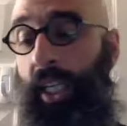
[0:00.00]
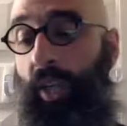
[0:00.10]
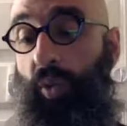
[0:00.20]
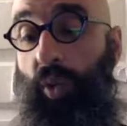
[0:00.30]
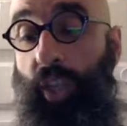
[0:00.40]

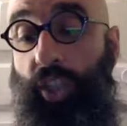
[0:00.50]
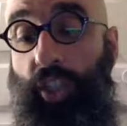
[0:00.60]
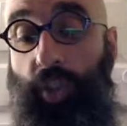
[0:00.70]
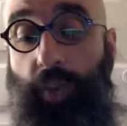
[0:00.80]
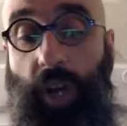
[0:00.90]

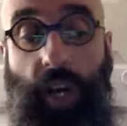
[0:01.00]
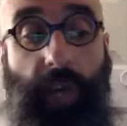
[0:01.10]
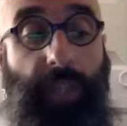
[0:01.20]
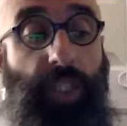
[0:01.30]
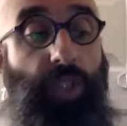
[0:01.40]
Russians
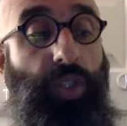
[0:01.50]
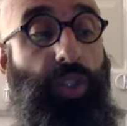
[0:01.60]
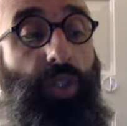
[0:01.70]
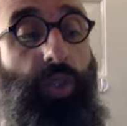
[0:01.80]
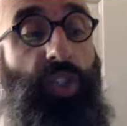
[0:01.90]
promised
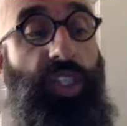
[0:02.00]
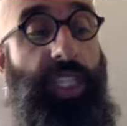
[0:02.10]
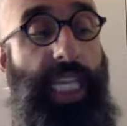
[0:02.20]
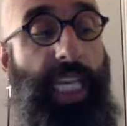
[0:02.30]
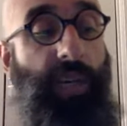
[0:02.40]
to
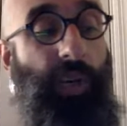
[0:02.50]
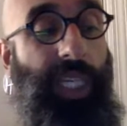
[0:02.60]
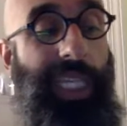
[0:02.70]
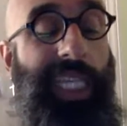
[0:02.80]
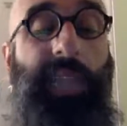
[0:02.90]
stick
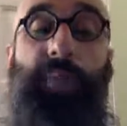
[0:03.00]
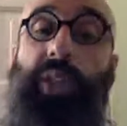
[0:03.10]
with. Well,